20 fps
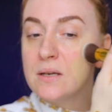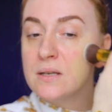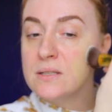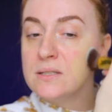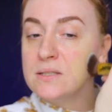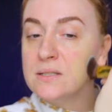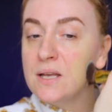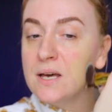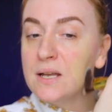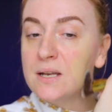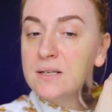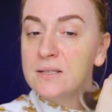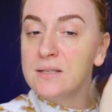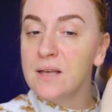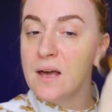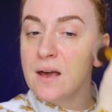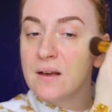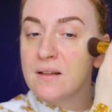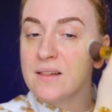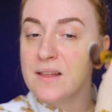it's not
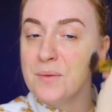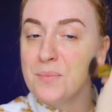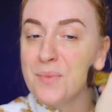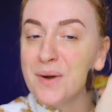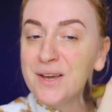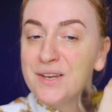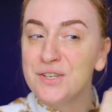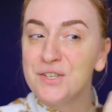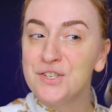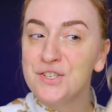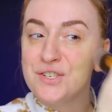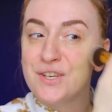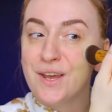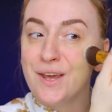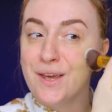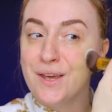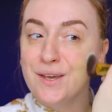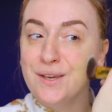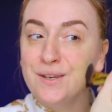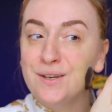exactly my
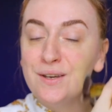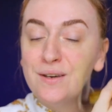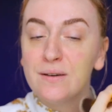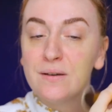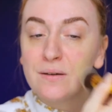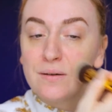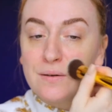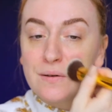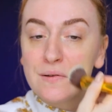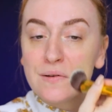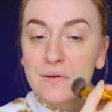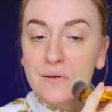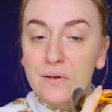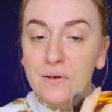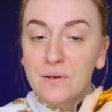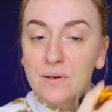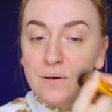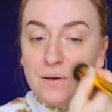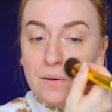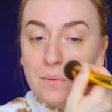shade,
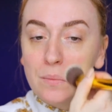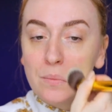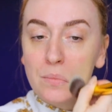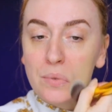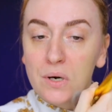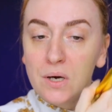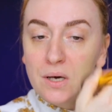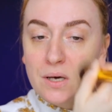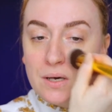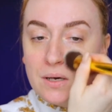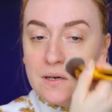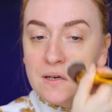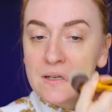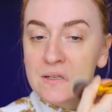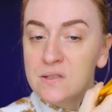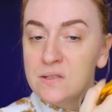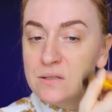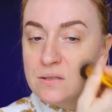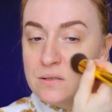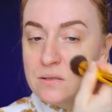
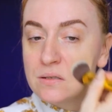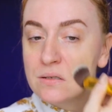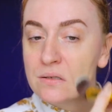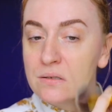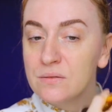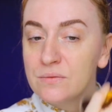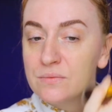but